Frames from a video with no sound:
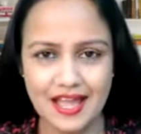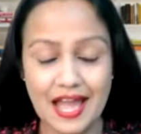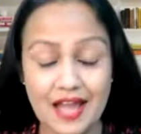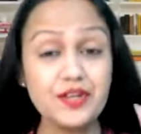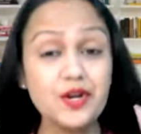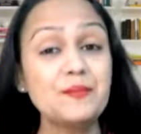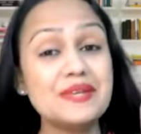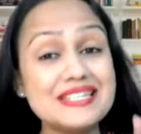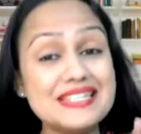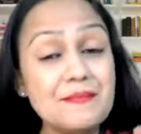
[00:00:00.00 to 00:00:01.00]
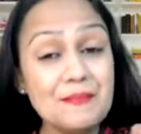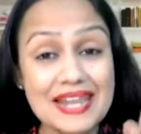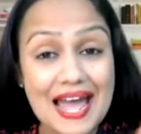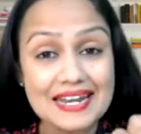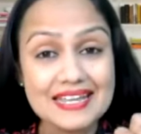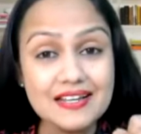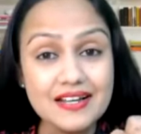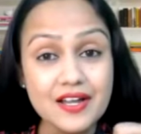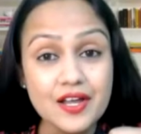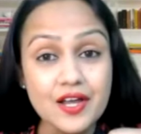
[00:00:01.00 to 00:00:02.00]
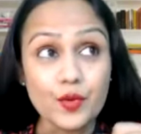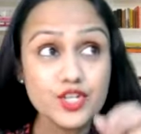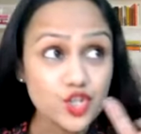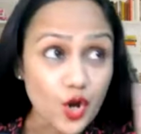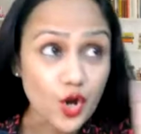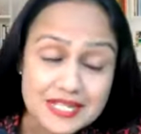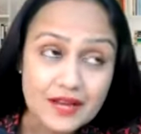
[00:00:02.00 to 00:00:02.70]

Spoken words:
And we got busy planning which shops are